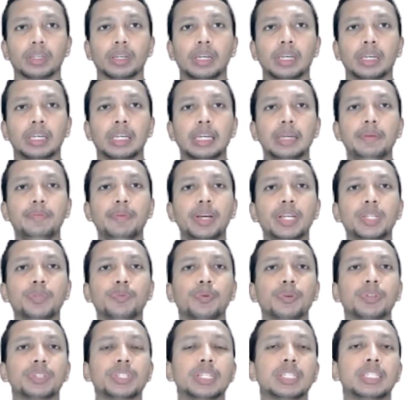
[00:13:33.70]
Image
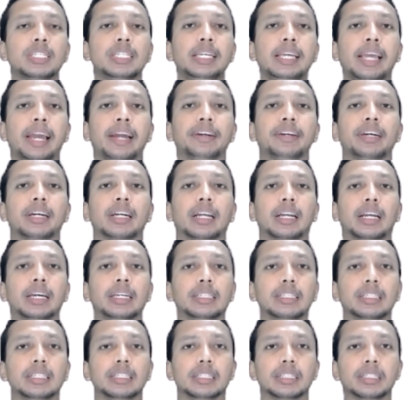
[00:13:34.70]
processing and
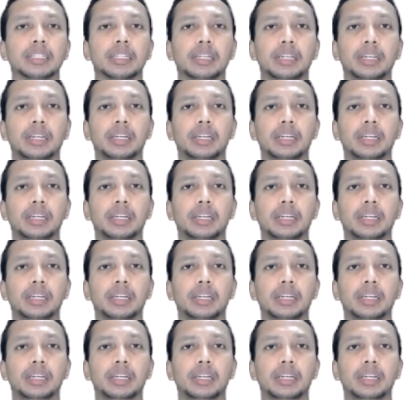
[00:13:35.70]
analysis.